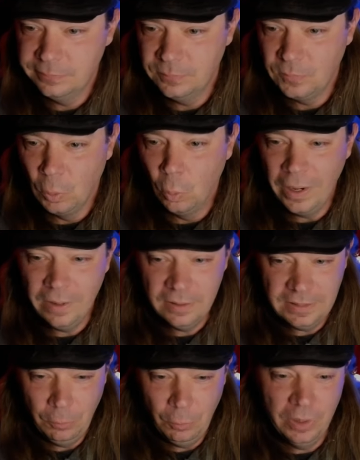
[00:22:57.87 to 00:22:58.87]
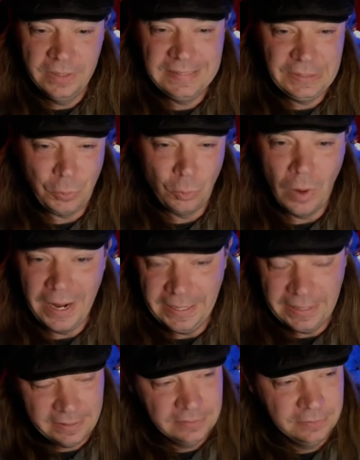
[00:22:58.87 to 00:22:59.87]
Where does this
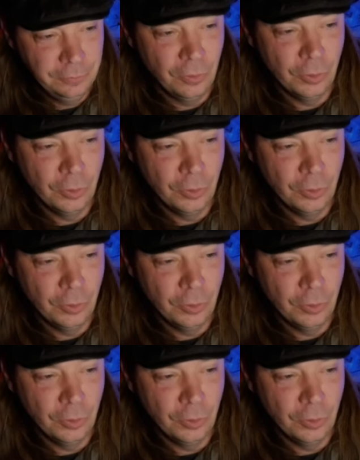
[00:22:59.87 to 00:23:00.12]
rank for